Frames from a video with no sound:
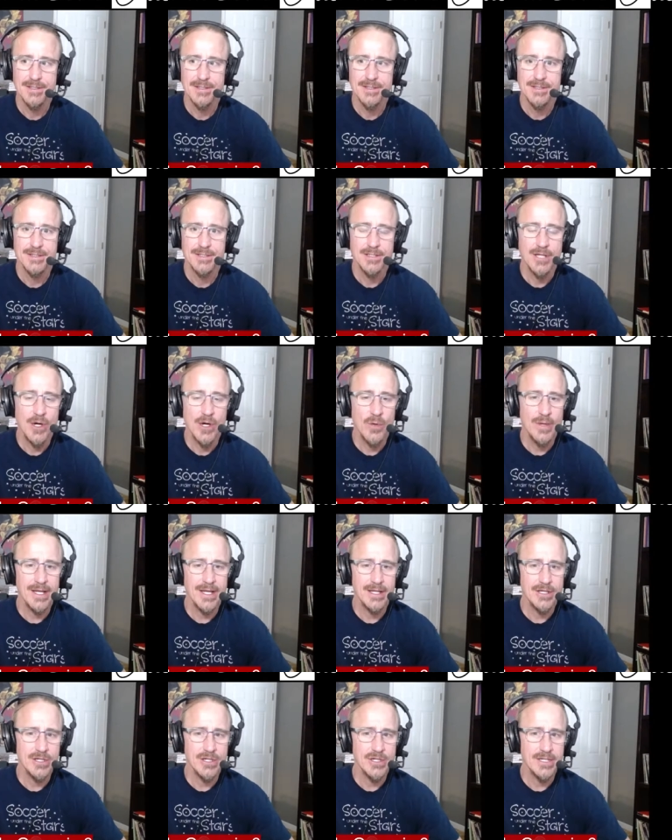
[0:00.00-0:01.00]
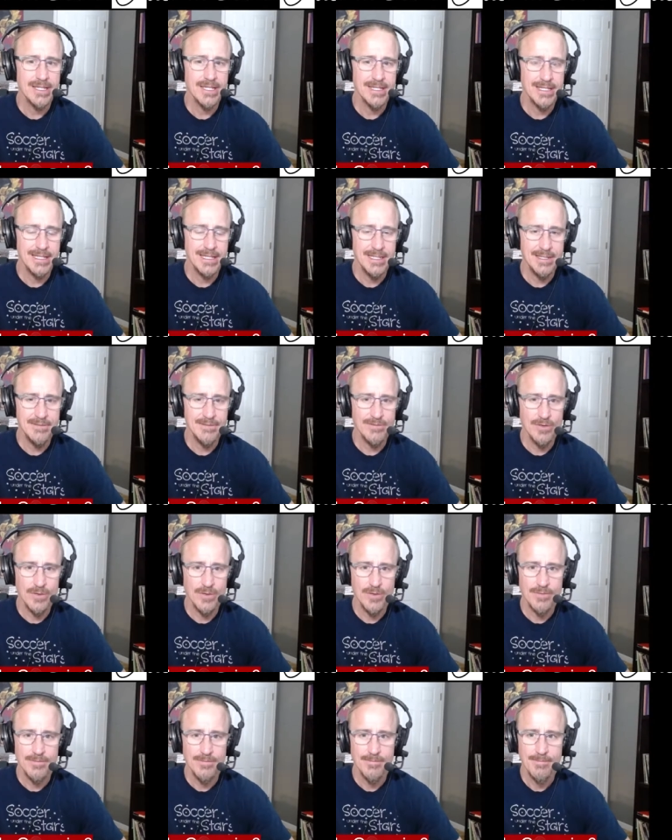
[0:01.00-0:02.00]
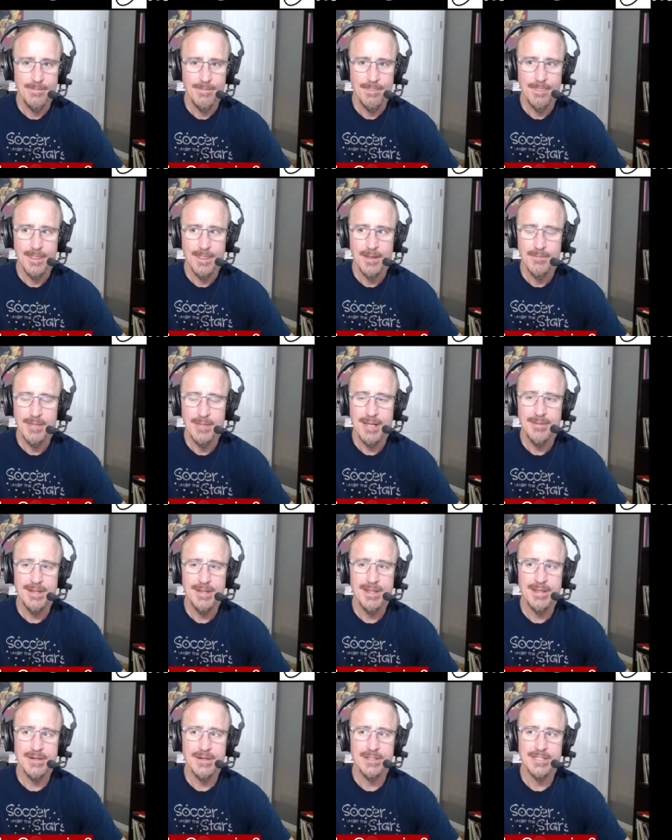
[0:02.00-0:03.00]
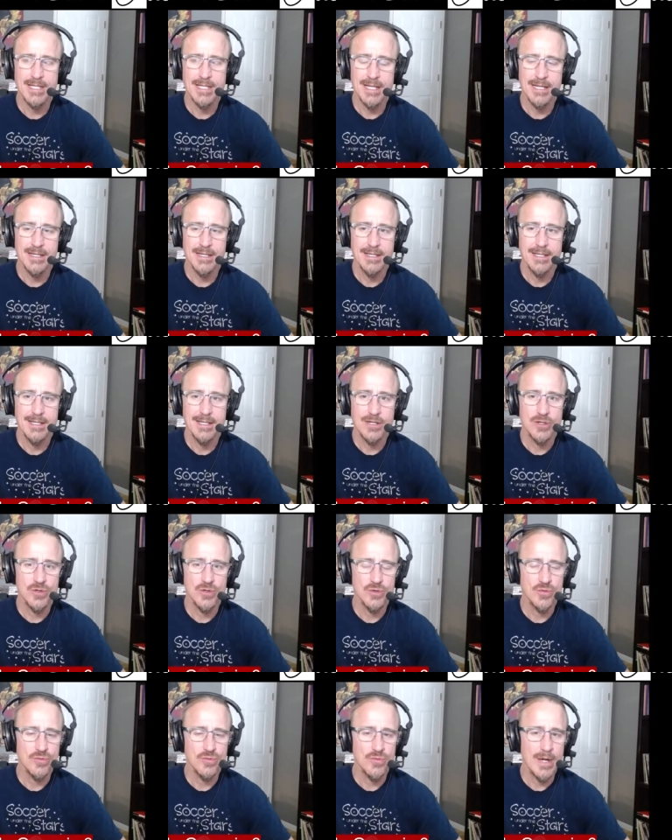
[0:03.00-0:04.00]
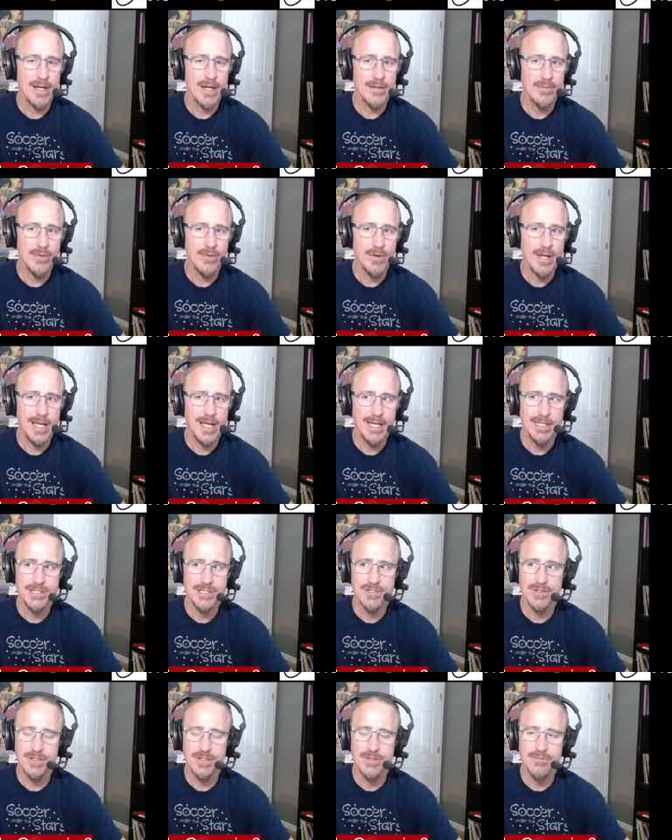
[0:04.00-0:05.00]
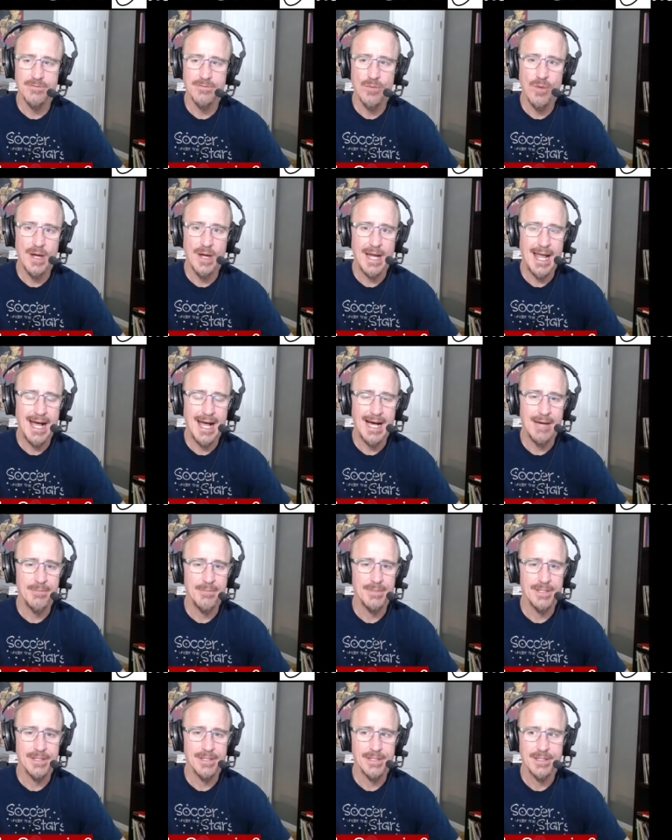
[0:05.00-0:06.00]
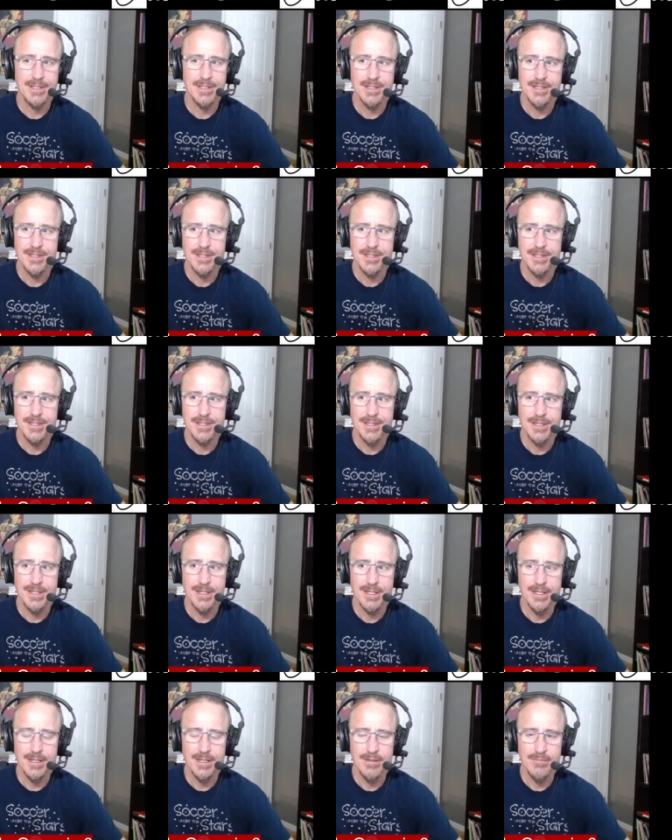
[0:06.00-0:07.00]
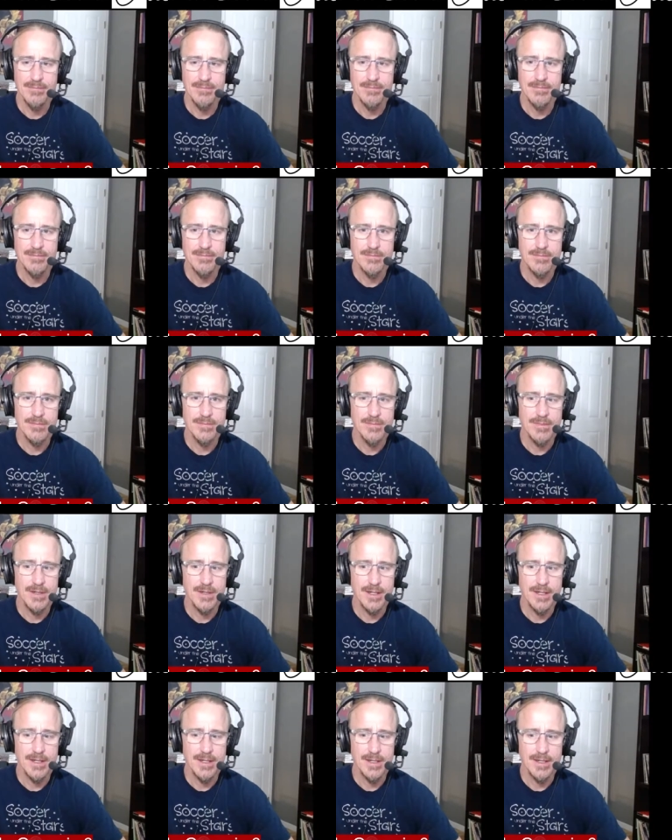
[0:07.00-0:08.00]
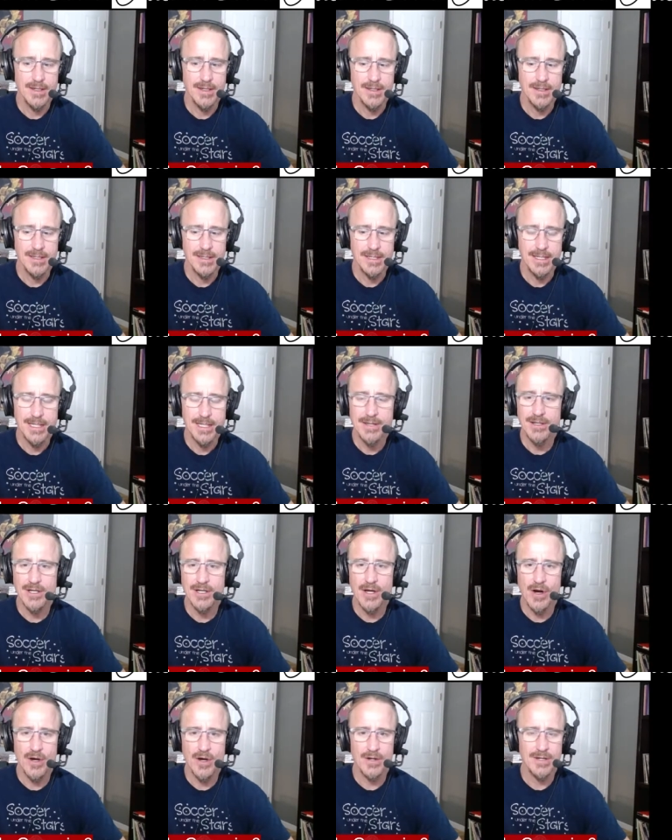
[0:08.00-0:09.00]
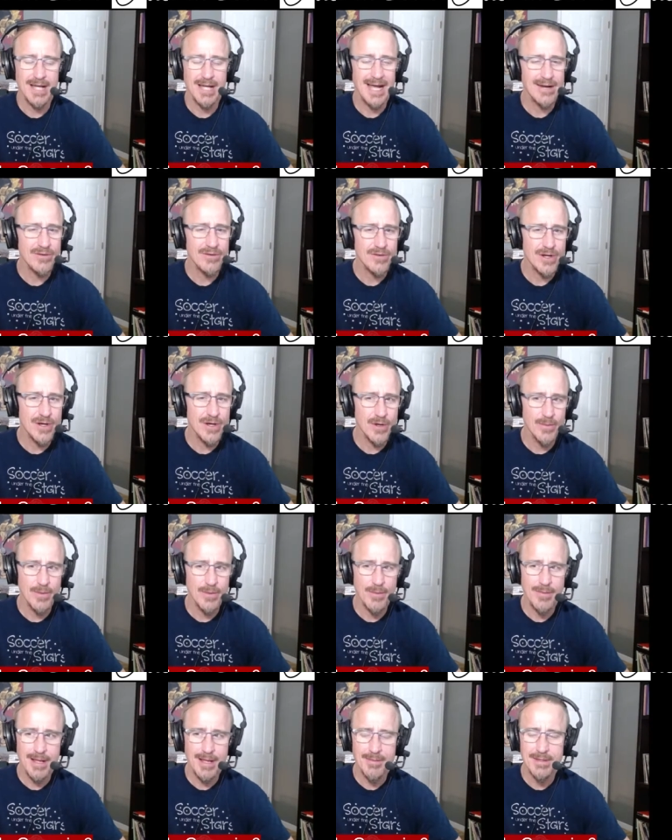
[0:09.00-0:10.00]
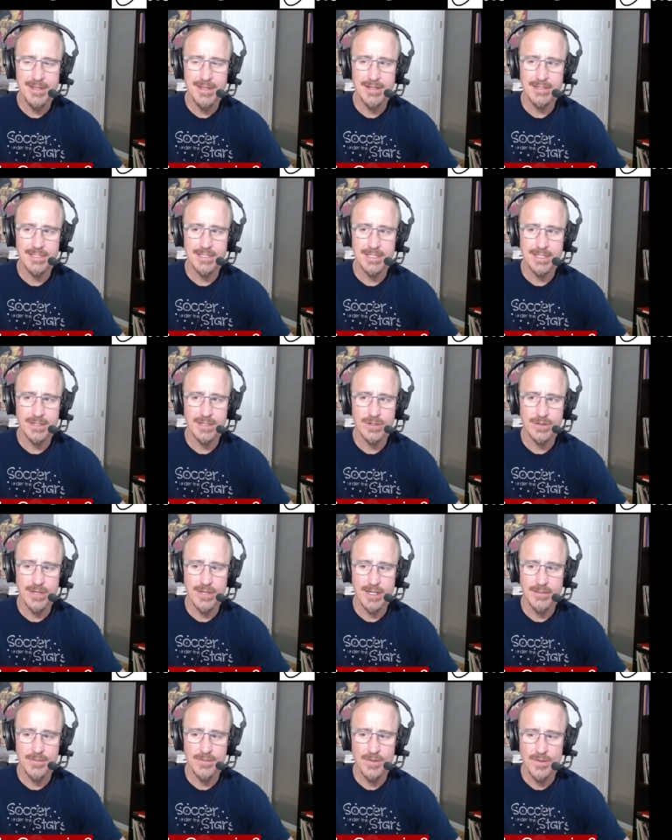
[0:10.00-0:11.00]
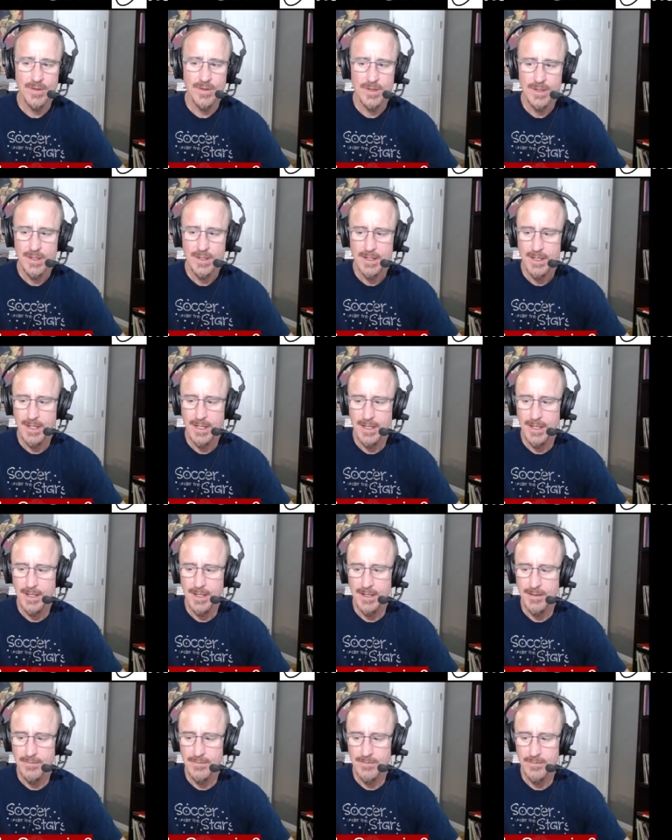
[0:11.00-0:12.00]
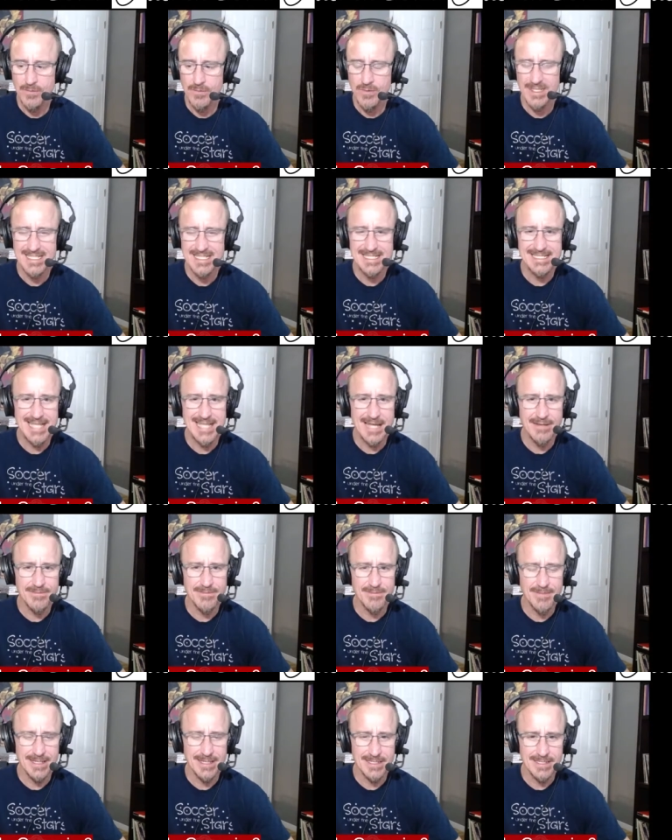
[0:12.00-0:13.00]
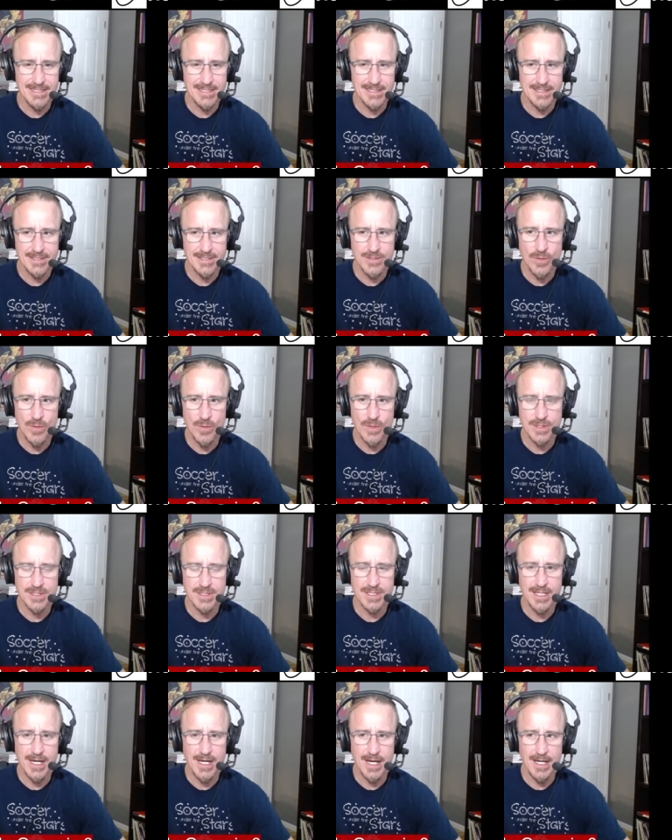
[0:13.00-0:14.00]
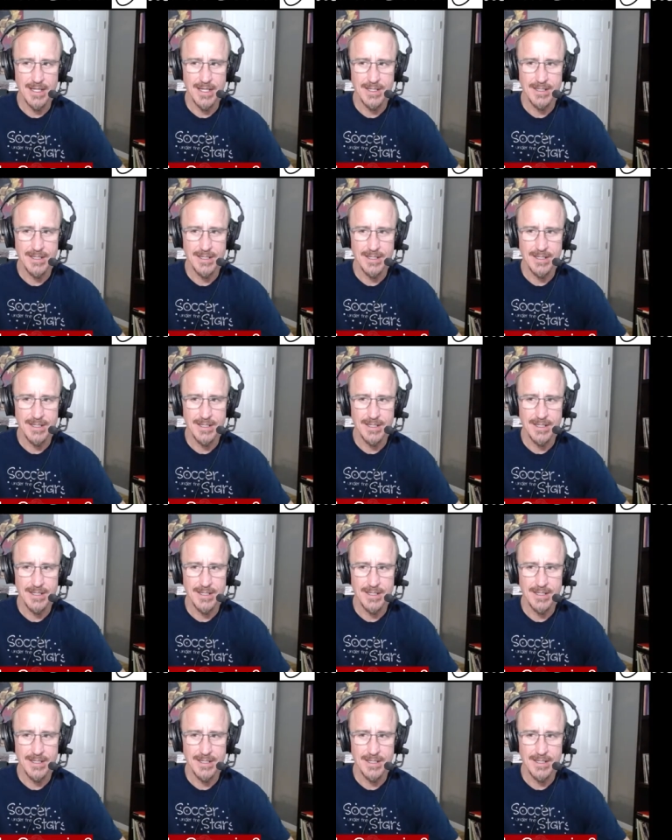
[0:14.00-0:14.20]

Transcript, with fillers: knowing good and evil maybe there's a incredible hatred of what happened um, uh, in the garden. I don't know, but maybe there's an incredible um, resentment towards God